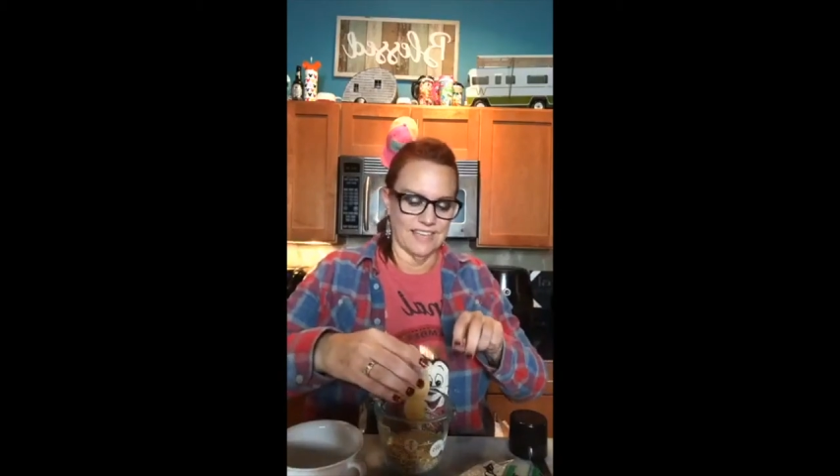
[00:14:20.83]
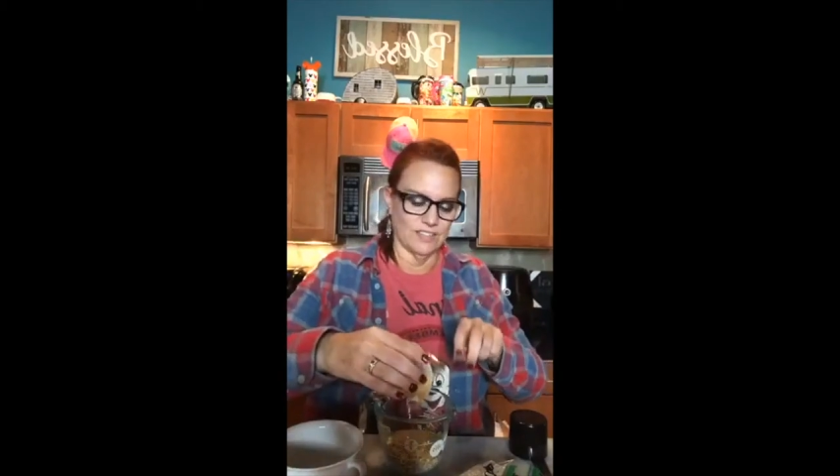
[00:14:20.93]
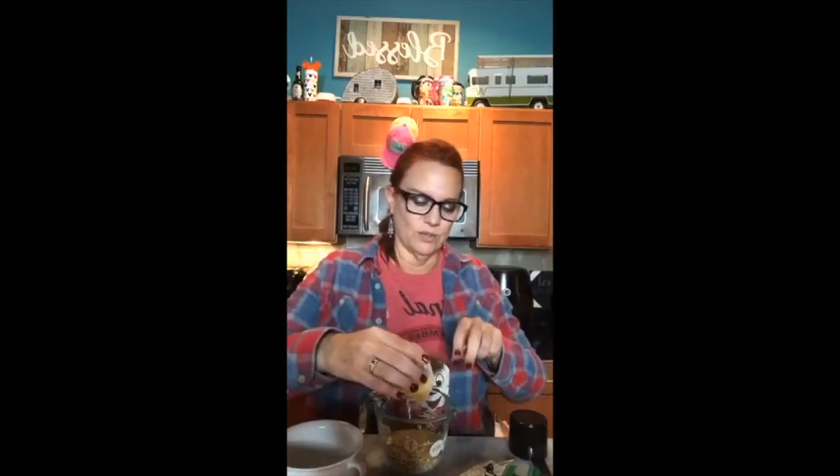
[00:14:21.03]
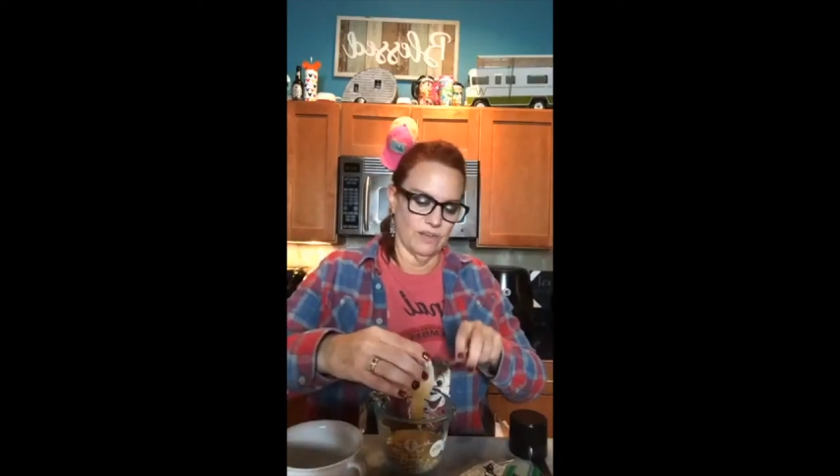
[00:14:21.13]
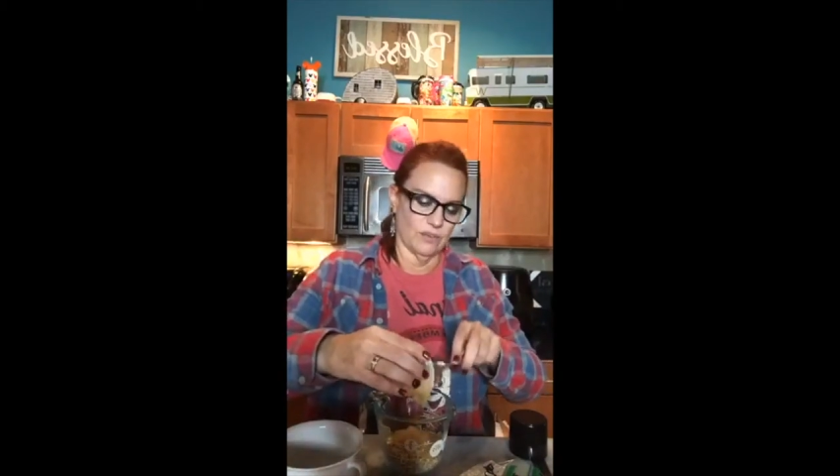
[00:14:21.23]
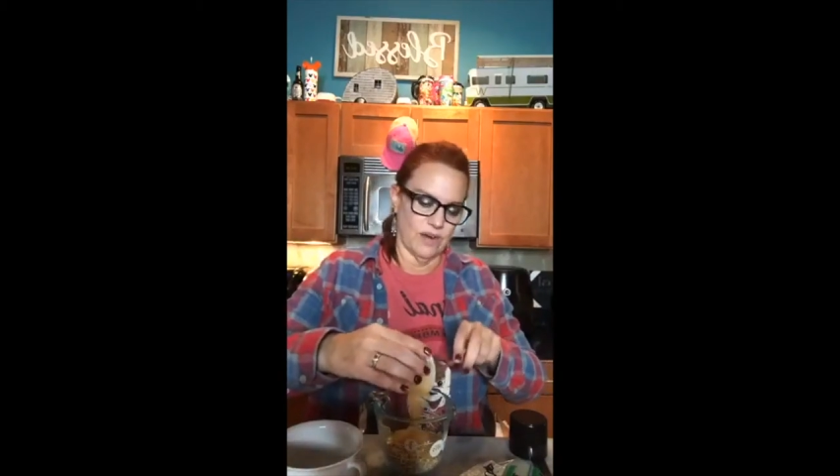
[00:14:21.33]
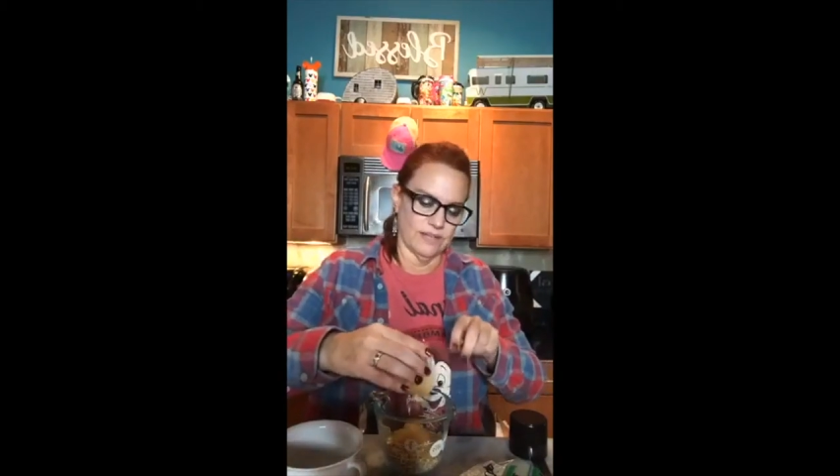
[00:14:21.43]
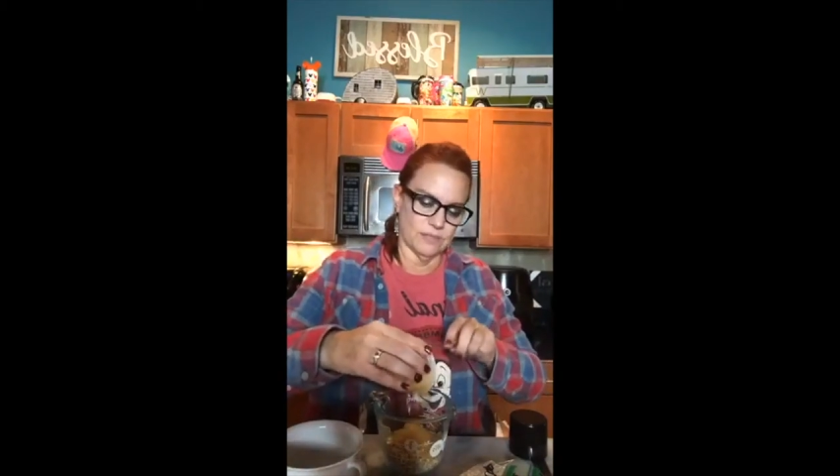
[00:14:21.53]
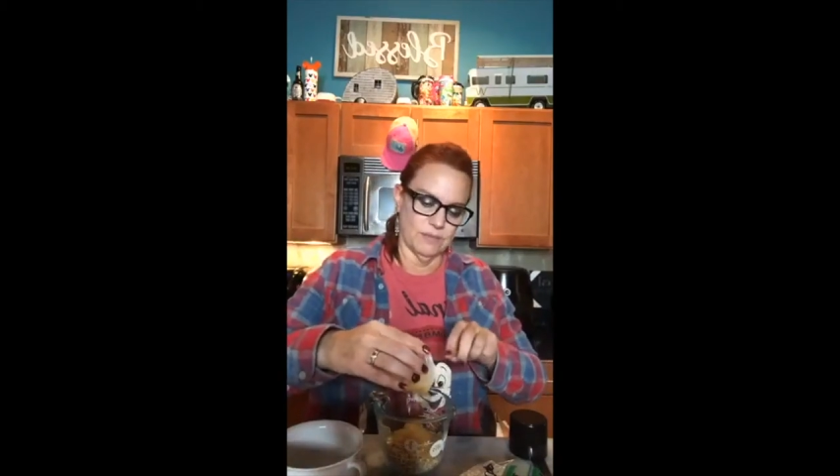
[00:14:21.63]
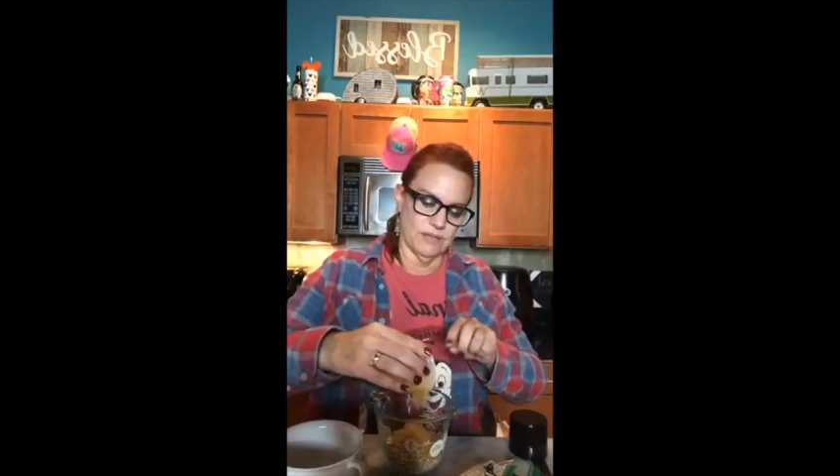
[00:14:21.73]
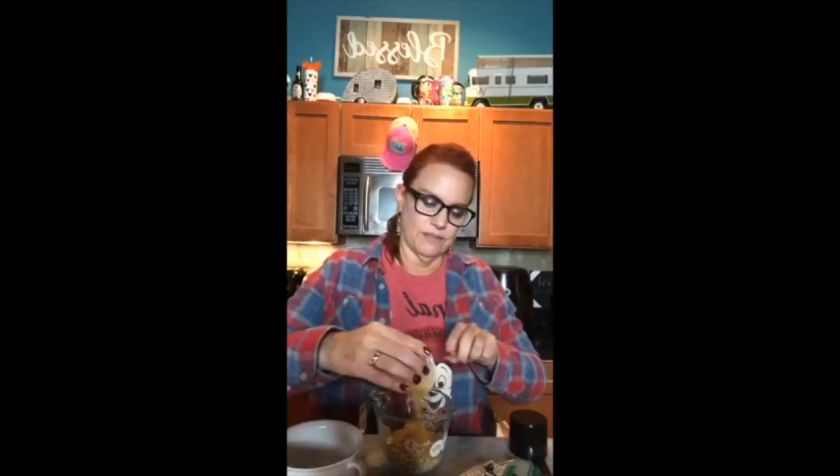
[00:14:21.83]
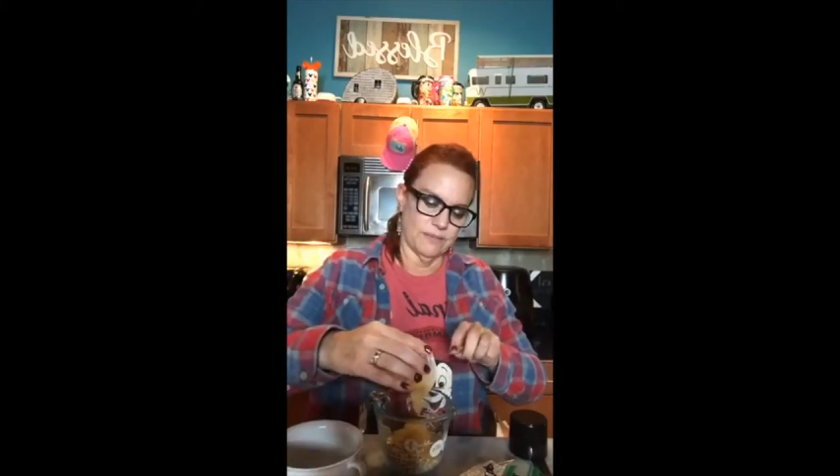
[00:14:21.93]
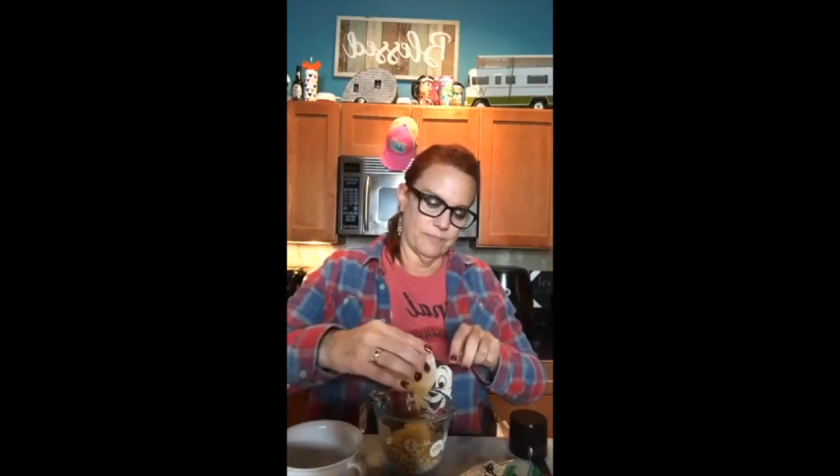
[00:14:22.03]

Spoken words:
I do love Granny Smith.